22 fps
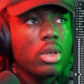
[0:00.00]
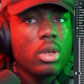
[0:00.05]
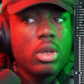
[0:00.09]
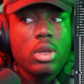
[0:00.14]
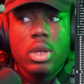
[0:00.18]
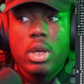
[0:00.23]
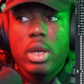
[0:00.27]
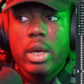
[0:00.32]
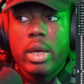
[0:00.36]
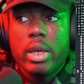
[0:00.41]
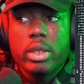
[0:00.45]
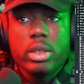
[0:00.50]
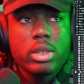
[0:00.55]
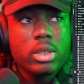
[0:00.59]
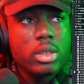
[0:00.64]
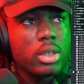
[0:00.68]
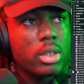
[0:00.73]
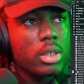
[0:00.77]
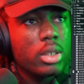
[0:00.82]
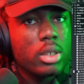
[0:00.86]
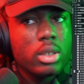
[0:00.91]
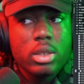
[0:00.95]
and
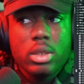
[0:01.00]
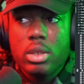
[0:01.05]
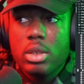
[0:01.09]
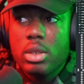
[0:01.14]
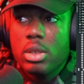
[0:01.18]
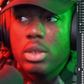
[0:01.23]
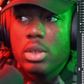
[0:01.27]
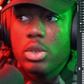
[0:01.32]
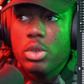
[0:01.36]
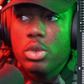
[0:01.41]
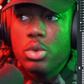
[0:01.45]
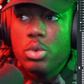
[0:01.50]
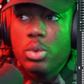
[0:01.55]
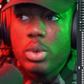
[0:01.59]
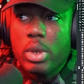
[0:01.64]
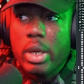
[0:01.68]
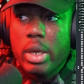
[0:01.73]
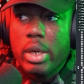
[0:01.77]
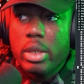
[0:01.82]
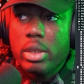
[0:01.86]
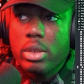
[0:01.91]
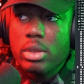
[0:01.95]
you
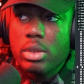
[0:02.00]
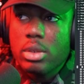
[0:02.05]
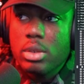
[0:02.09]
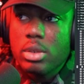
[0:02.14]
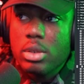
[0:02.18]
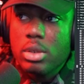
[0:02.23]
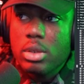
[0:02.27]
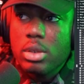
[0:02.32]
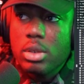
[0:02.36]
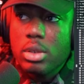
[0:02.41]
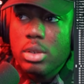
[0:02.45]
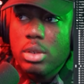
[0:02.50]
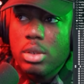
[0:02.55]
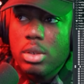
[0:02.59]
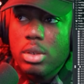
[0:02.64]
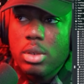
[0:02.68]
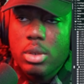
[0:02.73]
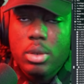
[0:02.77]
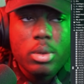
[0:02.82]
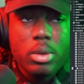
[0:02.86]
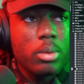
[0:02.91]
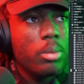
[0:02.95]
can
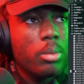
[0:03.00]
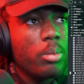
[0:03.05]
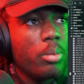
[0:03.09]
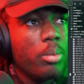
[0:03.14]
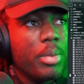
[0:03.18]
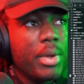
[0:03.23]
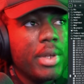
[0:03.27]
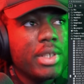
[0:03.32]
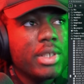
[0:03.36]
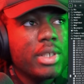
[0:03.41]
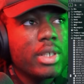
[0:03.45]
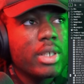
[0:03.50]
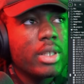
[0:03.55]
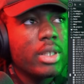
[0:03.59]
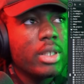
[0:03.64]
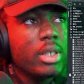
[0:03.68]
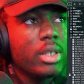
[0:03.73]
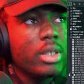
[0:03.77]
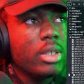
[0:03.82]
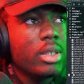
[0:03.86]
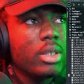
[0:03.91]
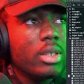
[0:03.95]

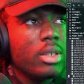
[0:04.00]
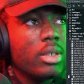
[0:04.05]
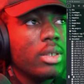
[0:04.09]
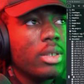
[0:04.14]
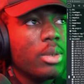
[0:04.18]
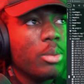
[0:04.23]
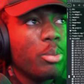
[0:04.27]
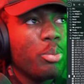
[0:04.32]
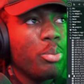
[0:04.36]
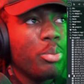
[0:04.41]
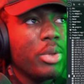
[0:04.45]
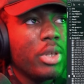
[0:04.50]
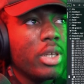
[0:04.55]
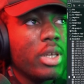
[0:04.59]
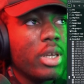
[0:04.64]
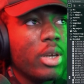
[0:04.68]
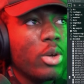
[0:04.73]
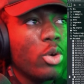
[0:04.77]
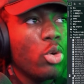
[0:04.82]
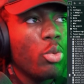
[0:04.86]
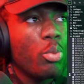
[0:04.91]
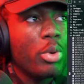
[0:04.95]
basically pick a
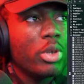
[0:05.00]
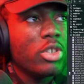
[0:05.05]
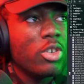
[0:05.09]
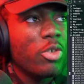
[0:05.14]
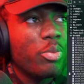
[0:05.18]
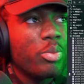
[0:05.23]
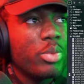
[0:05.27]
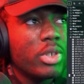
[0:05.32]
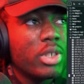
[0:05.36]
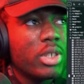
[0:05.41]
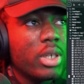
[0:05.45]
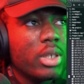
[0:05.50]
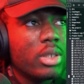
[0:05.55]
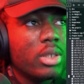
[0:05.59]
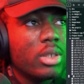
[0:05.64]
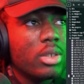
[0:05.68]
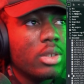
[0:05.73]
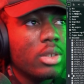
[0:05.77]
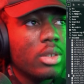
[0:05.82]
whole bunch of presets.